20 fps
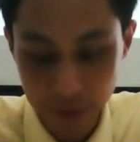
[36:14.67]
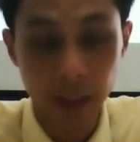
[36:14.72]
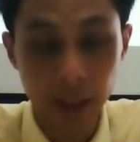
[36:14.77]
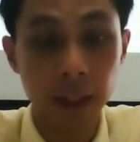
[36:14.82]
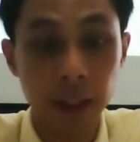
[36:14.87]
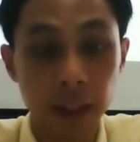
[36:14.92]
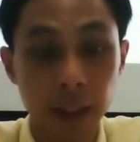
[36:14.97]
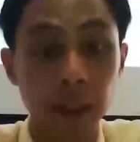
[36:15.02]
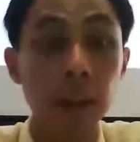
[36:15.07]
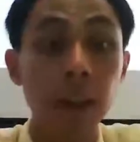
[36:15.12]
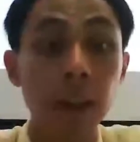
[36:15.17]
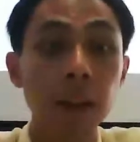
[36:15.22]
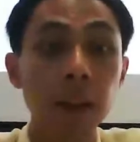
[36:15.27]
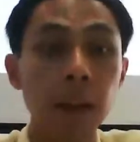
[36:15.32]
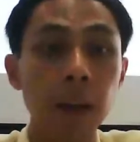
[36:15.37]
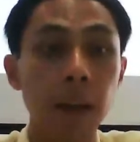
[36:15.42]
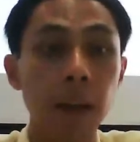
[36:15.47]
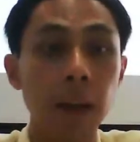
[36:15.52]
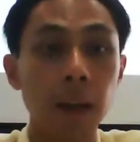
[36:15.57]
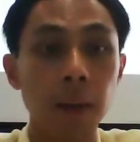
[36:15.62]
and
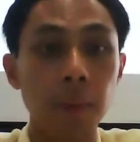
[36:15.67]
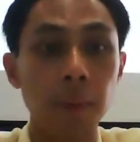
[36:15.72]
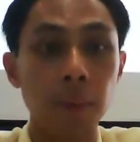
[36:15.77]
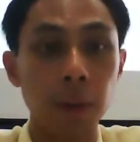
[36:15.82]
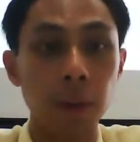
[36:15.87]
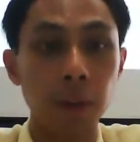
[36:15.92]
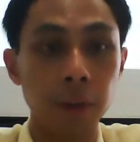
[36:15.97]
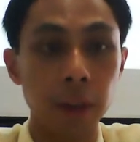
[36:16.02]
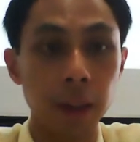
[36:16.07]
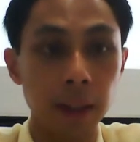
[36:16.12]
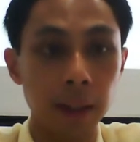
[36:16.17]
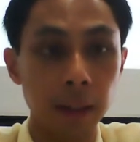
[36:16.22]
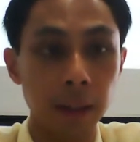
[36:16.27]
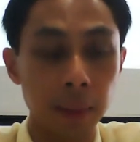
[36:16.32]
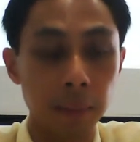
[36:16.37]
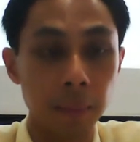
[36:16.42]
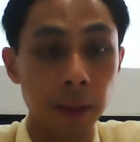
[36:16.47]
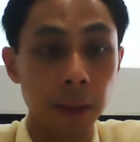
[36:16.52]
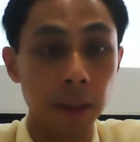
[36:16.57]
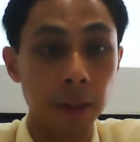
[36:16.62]
they'll try and get
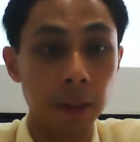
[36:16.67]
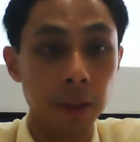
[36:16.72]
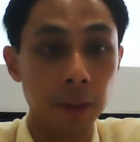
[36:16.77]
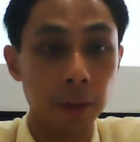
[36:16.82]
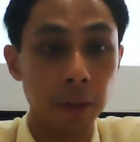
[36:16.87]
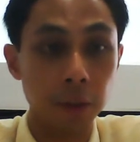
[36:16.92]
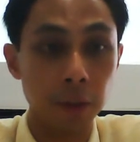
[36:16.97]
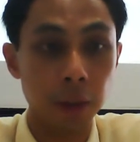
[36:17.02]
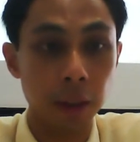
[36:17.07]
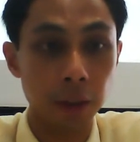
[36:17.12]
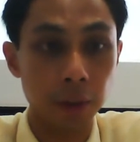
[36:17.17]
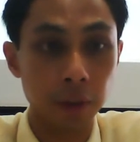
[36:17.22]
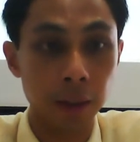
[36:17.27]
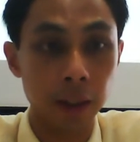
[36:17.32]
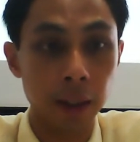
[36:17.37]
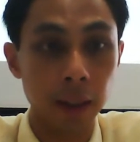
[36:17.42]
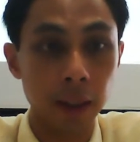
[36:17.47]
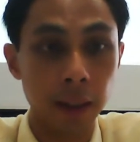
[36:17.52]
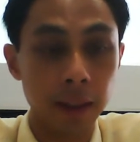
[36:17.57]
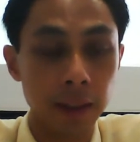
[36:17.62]
back to you. They'll try
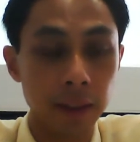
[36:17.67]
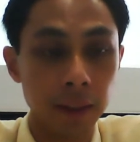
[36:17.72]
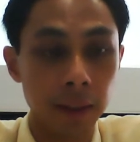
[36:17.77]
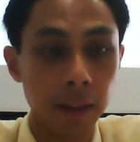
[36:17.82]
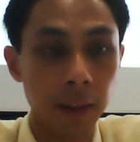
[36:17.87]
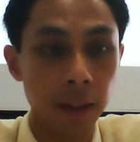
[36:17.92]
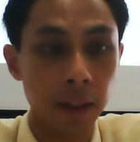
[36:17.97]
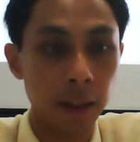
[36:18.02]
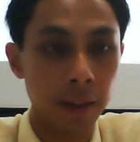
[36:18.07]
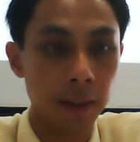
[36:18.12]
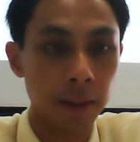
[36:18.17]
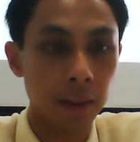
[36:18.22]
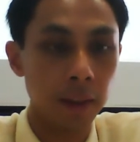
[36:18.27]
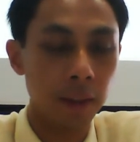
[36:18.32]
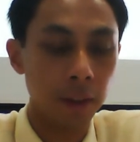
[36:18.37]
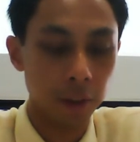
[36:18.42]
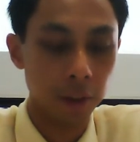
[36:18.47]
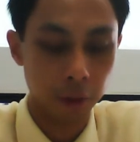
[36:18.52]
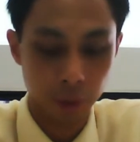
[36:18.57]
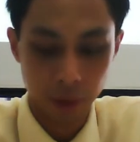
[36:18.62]
and answer it as
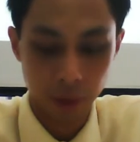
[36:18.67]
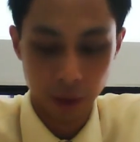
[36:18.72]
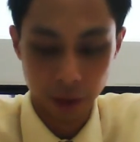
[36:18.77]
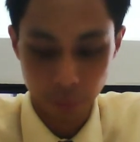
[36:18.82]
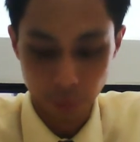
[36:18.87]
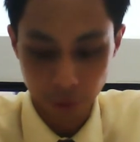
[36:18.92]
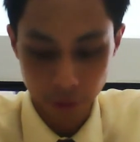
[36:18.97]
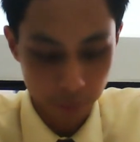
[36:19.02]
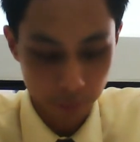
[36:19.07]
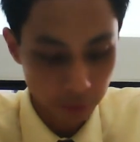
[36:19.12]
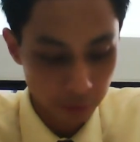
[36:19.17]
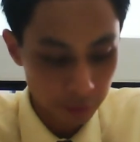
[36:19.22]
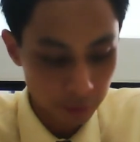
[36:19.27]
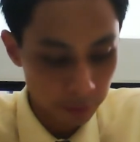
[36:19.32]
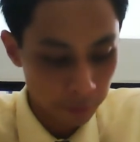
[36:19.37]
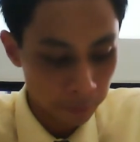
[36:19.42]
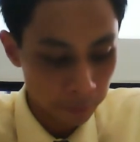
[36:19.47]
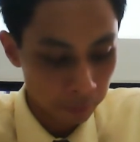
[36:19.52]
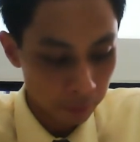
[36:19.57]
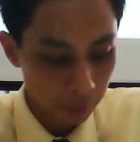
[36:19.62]
soon as
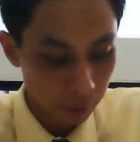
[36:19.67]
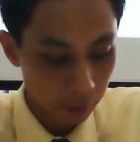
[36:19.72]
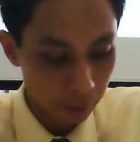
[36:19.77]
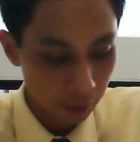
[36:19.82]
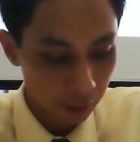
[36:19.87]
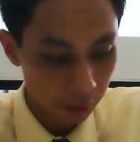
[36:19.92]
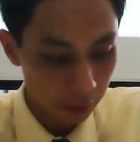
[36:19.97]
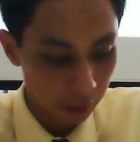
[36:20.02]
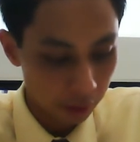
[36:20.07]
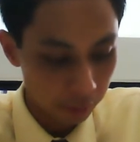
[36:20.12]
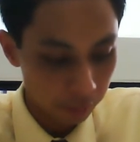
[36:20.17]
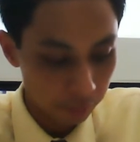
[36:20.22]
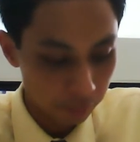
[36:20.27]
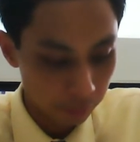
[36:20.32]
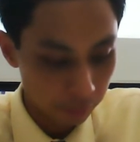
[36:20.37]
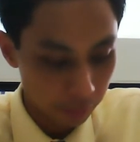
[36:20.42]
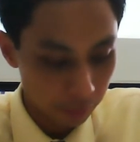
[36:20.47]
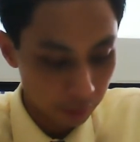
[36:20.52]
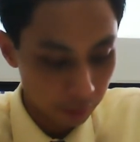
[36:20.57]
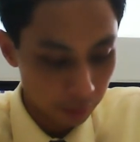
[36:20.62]
possible.
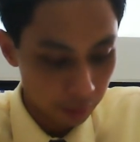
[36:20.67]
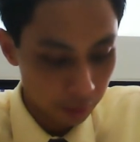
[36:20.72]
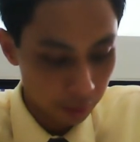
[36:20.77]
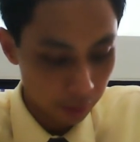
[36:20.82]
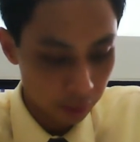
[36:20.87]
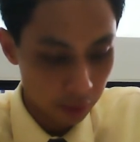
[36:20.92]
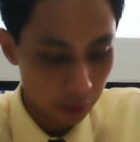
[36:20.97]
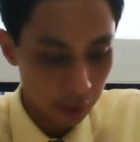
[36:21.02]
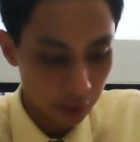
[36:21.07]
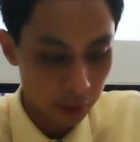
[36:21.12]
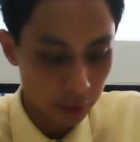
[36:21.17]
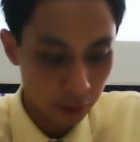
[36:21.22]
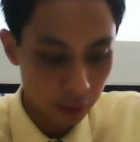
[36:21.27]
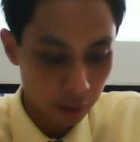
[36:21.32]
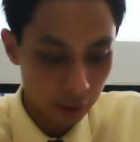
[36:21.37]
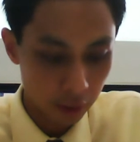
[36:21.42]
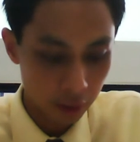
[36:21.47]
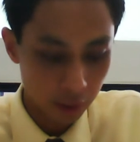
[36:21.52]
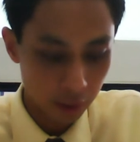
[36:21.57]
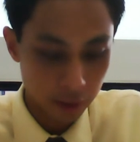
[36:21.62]
Again,
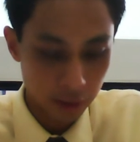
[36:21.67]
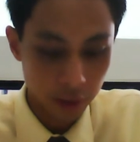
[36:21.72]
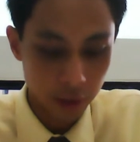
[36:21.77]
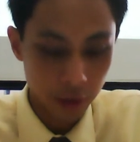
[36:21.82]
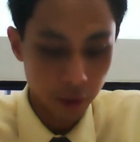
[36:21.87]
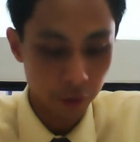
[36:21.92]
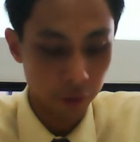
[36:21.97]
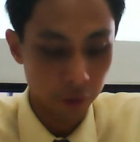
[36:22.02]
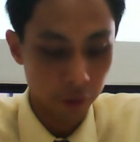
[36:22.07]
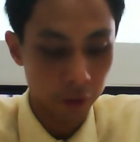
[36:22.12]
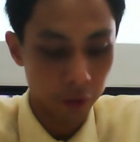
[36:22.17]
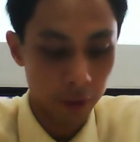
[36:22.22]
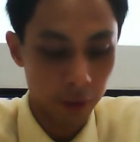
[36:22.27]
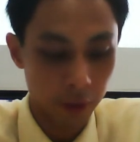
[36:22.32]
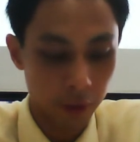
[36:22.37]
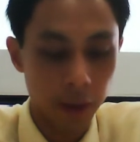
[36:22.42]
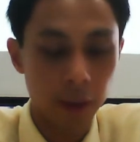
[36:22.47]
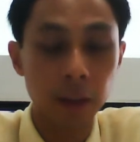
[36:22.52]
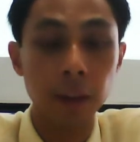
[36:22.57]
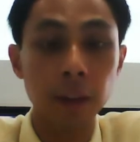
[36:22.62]
thank you for your
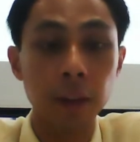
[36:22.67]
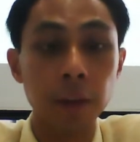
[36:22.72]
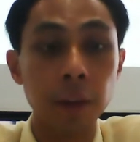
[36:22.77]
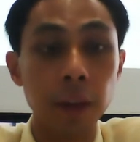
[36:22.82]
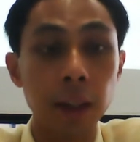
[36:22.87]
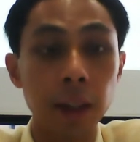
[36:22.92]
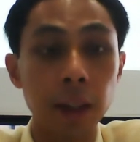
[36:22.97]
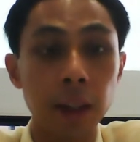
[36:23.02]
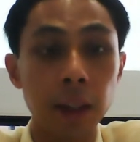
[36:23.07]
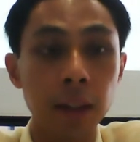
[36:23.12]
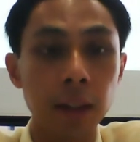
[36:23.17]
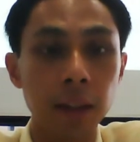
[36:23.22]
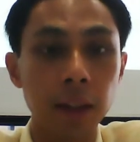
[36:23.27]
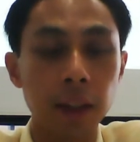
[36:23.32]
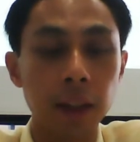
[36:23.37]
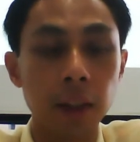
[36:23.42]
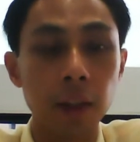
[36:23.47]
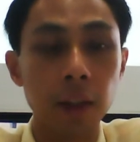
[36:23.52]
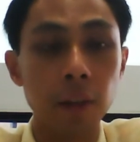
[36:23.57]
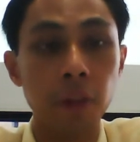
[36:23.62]
tuning in.
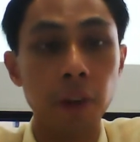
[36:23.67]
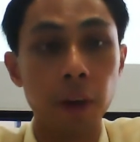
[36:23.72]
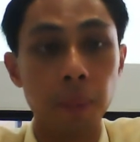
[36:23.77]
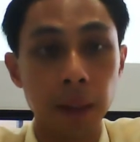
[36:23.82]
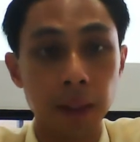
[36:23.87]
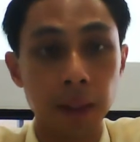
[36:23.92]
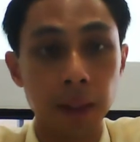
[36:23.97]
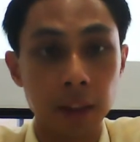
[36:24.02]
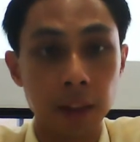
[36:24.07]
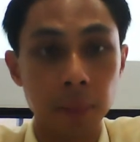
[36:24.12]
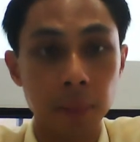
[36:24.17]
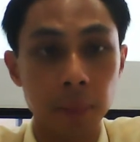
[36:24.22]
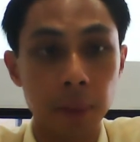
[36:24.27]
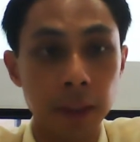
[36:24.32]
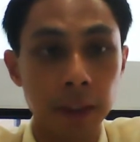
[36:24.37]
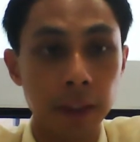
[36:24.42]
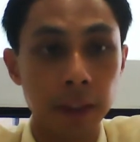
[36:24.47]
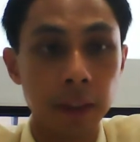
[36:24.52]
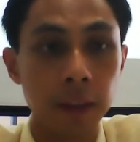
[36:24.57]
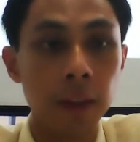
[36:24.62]
Thank you for your
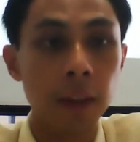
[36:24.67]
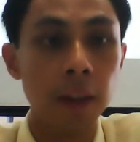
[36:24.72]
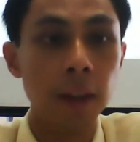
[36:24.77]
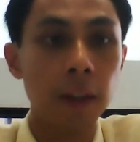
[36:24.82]
participation.